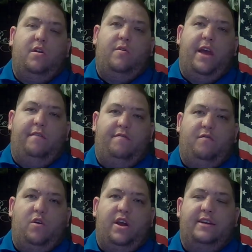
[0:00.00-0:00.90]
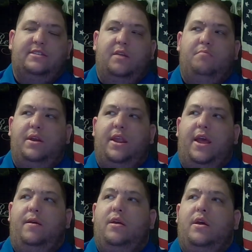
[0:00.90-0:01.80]
know that for you guys on Monday,
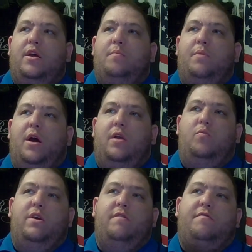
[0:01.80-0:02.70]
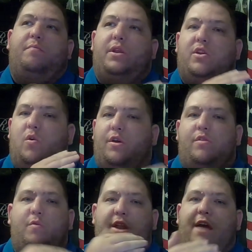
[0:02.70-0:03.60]
but we've been going
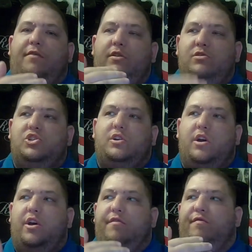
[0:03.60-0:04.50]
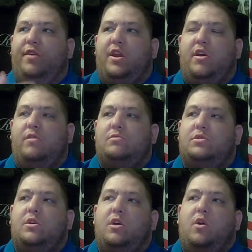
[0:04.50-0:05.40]
through an evolution of videos,
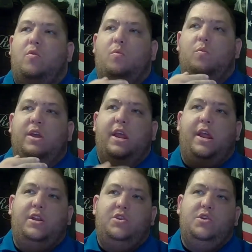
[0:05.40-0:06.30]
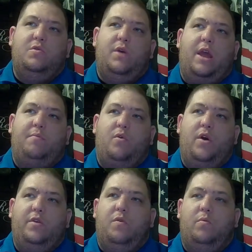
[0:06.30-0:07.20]
getting to a
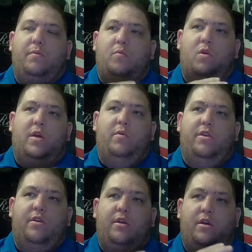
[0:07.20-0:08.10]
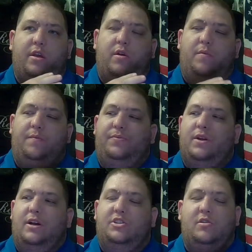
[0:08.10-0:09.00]
point where we've been working with, you know,
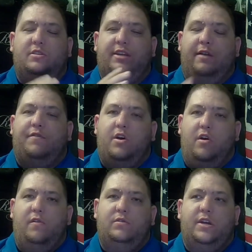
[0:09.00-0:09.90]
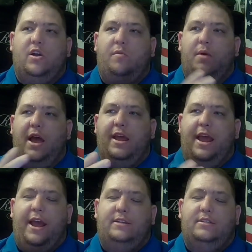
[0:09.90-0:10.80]
a certain set of cones. I call them high
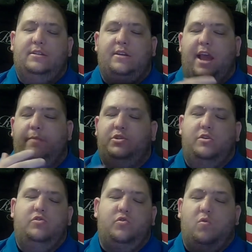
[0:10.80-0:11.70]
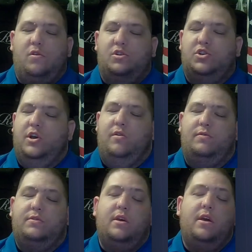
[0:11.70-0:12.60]
gas capture storage cones,